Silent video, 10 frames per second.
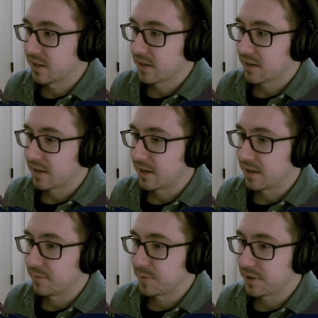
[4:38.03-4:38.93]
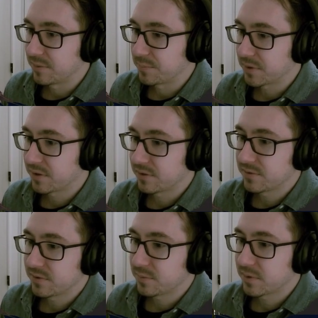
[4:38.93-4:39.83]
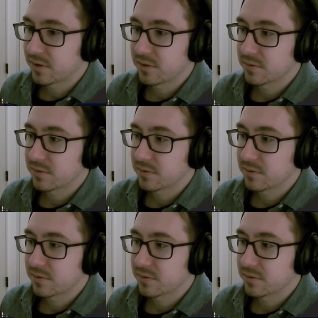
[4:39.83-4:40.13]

And then Burn doing well.